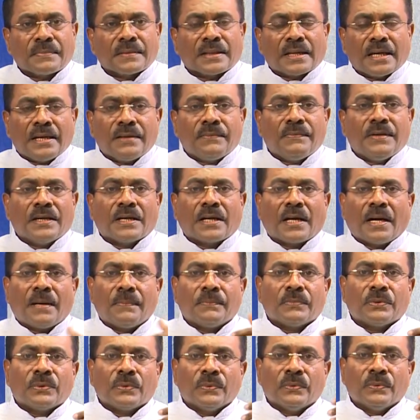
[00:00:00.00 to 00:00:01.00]
and we
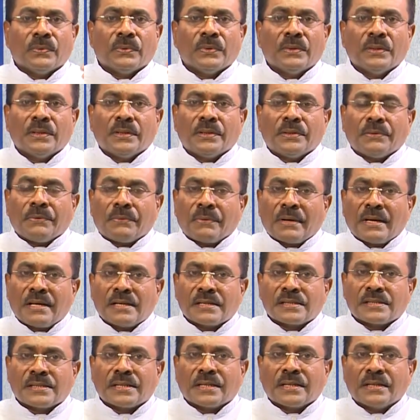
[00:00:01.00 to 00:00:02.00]
come to
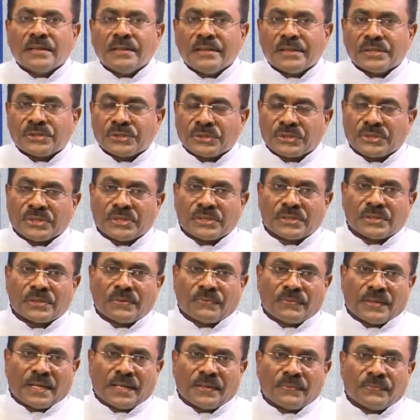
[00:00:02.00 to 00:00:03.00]
drastic decisions of
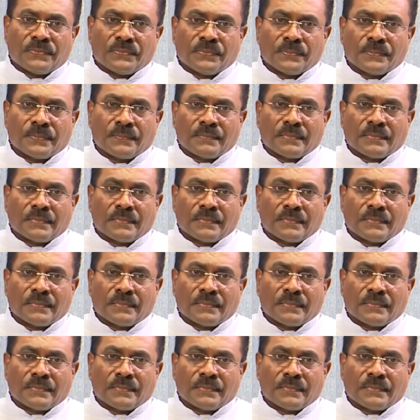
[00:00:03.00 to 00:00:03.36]
life.